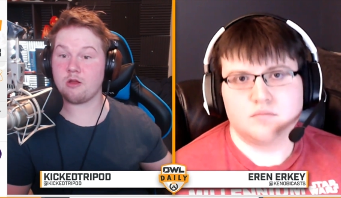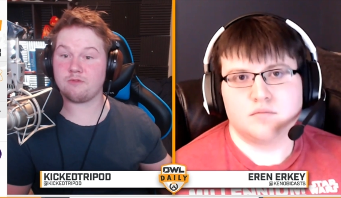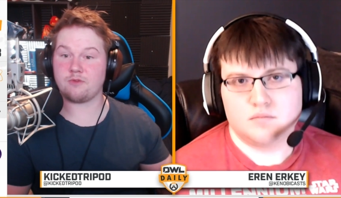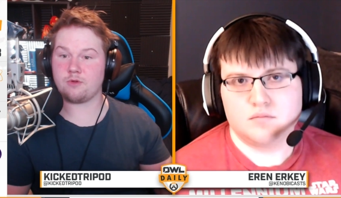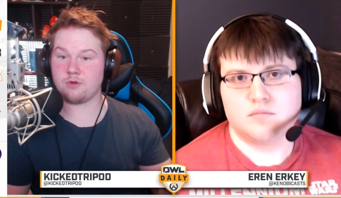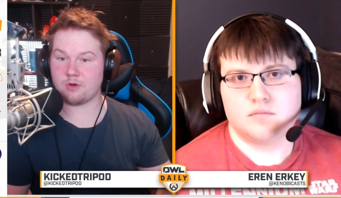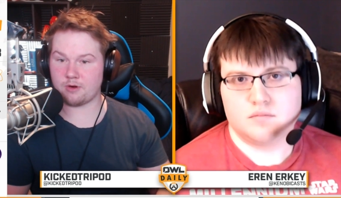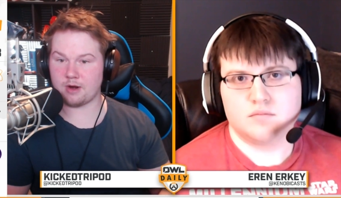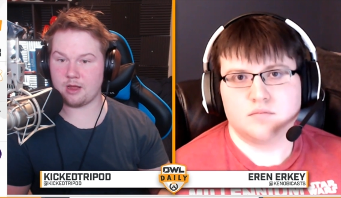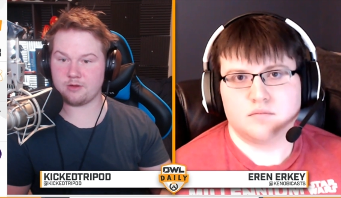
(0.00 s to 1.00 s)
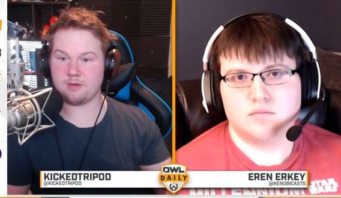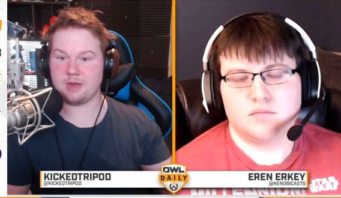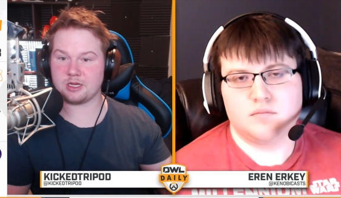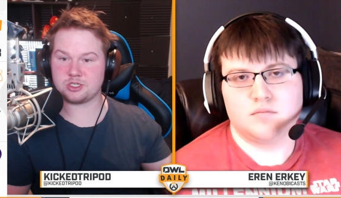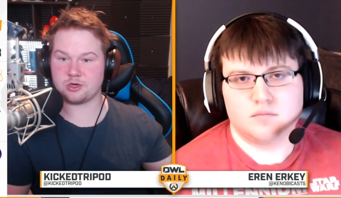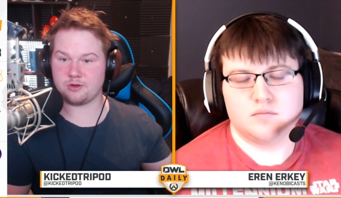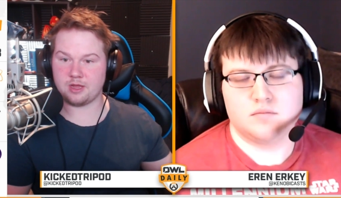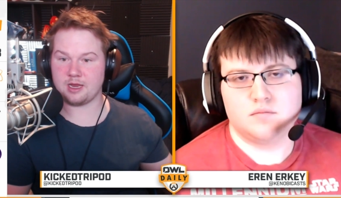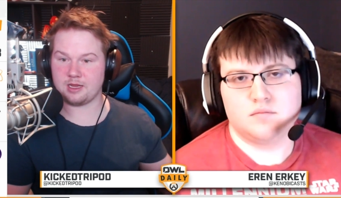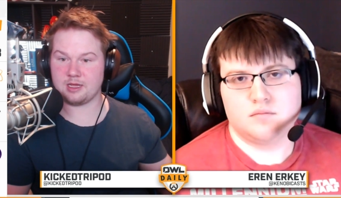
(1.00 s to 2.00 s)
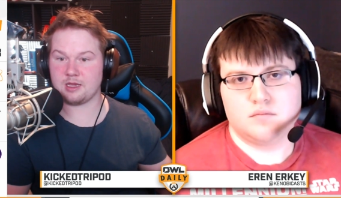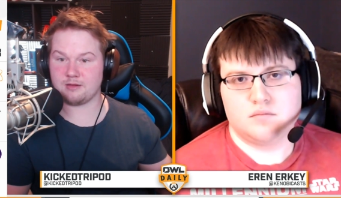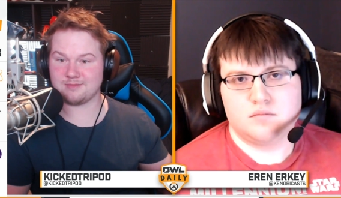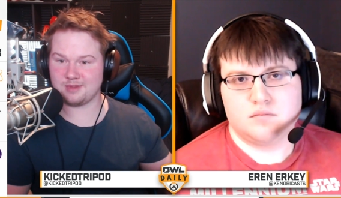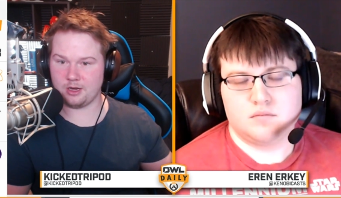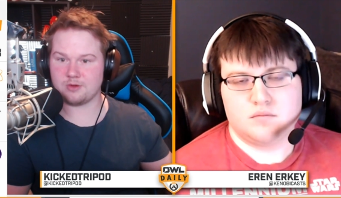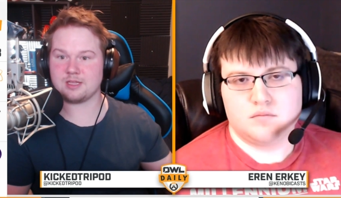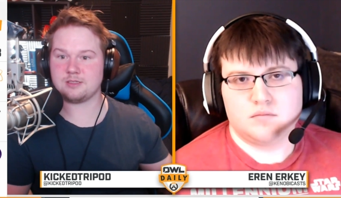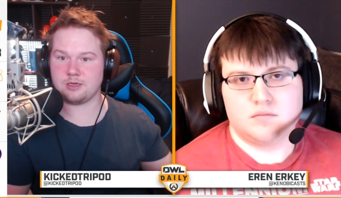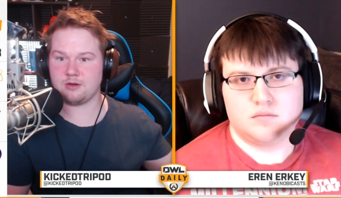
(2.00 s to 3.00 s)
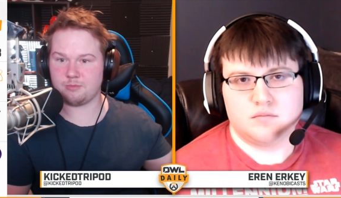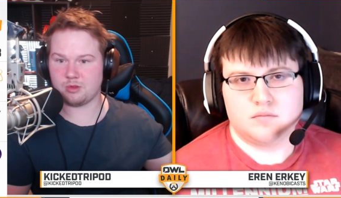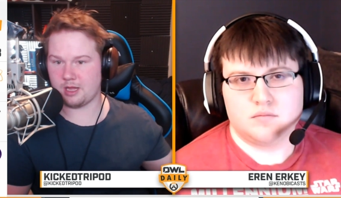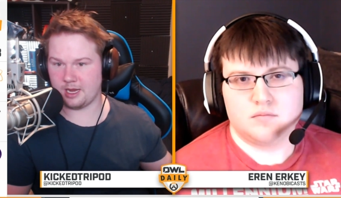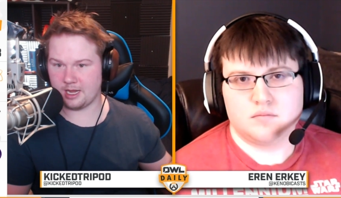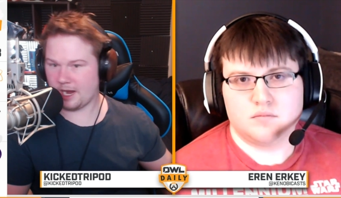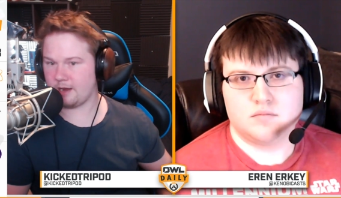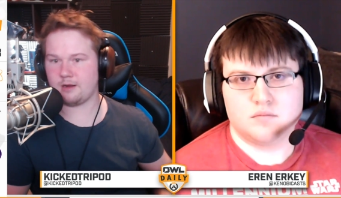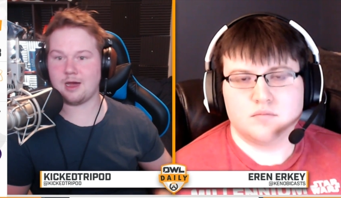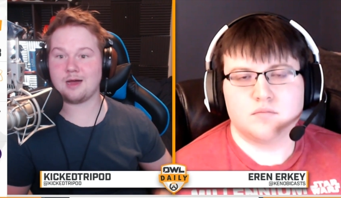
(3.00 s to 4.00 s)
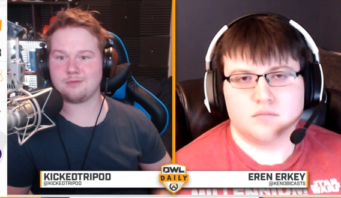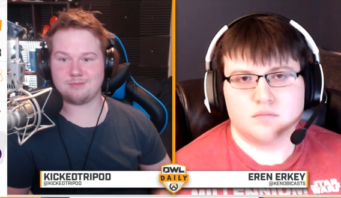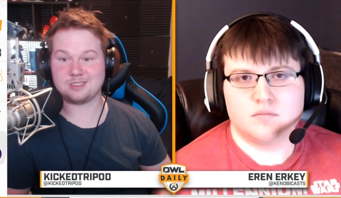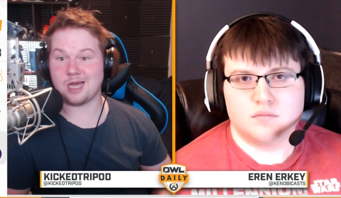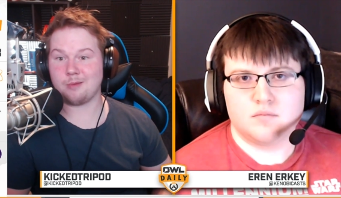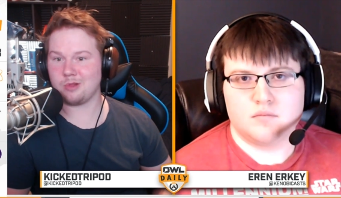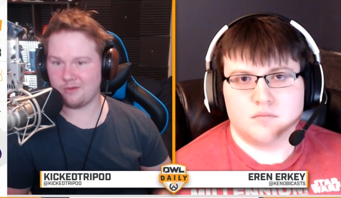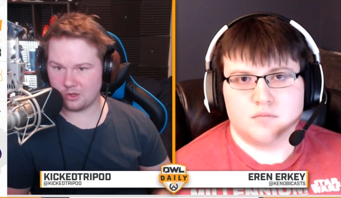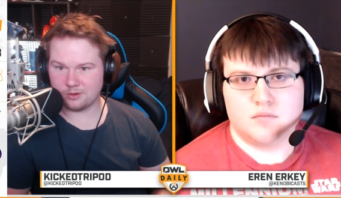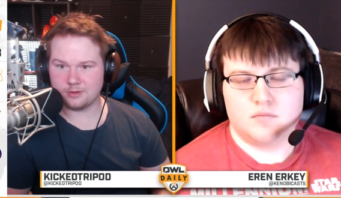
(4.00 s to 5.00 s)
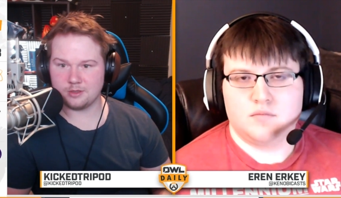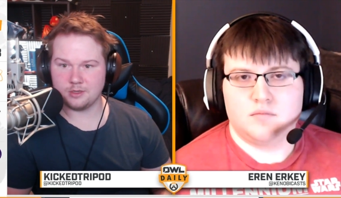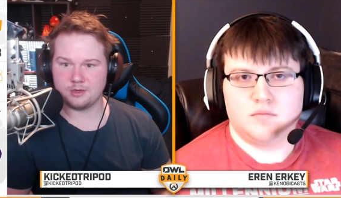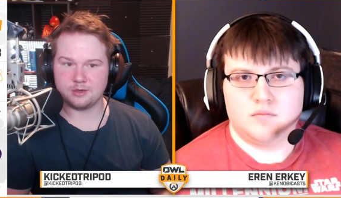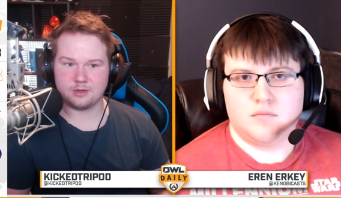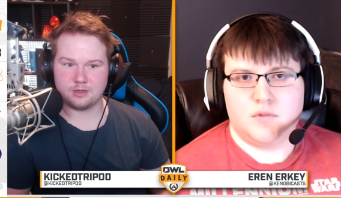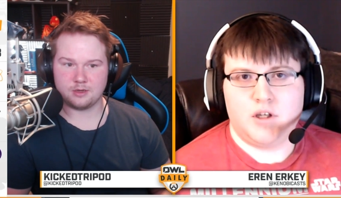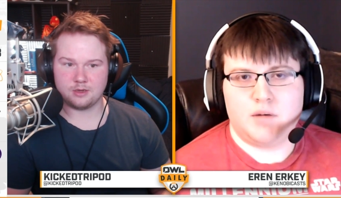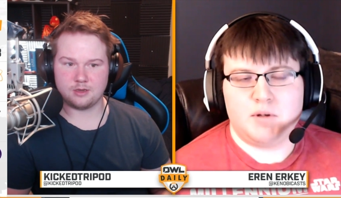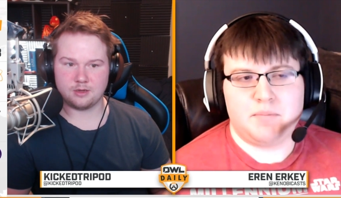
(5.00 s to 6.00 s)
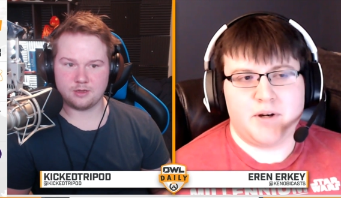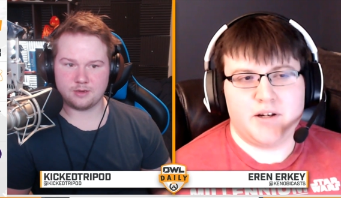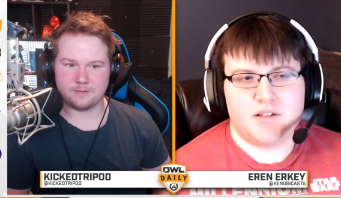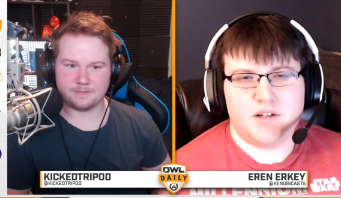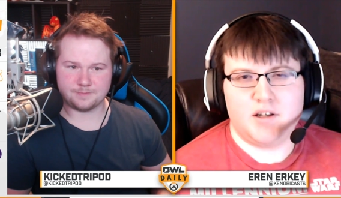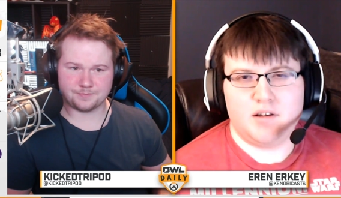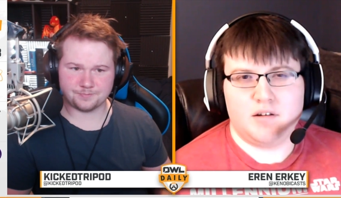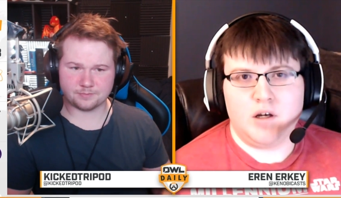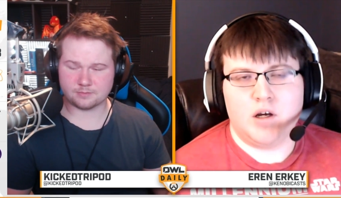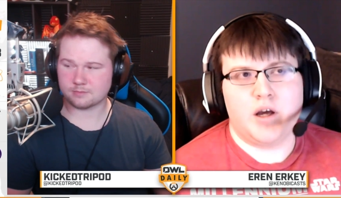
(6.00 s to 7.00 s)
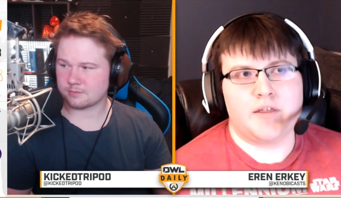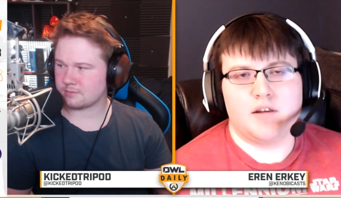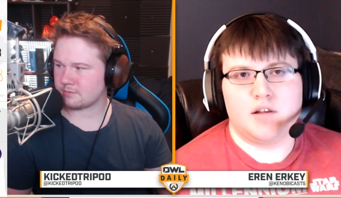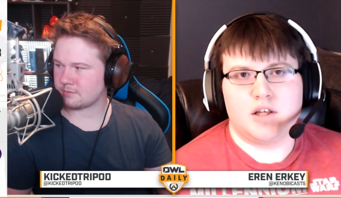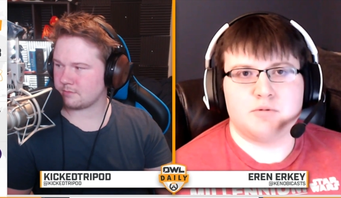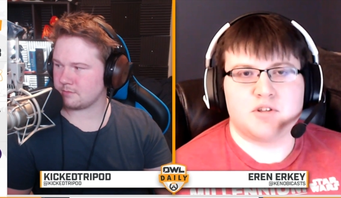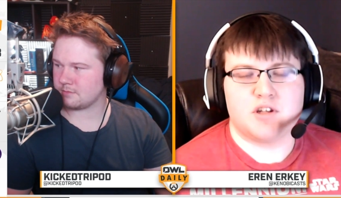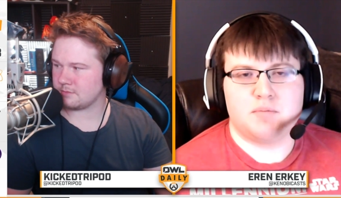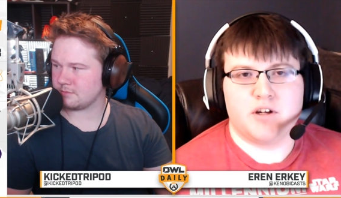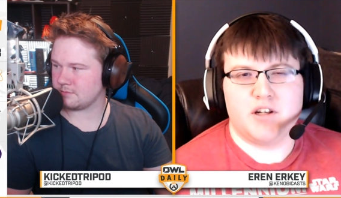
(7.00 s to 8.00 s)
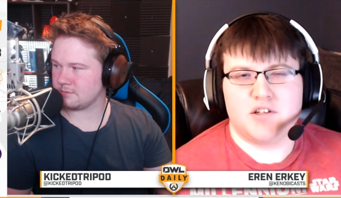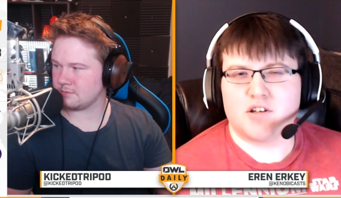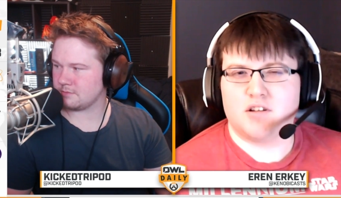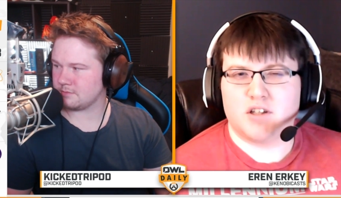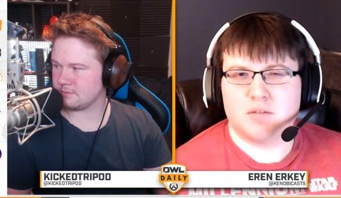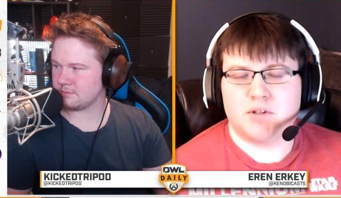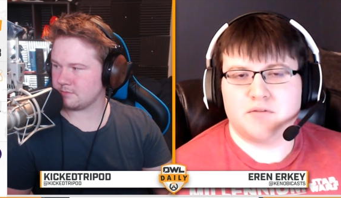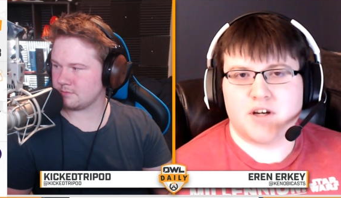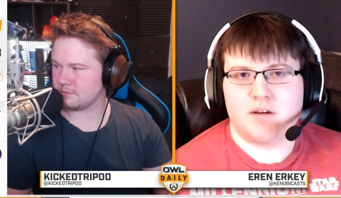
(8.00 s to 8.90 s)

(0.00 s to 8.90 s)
Speaker 1: careful around to make sure that mm-hmm. he can you know continue to play at uh, the top level
Speaker 2: yeah i mean pine today uh, i think in the games that he played he took a little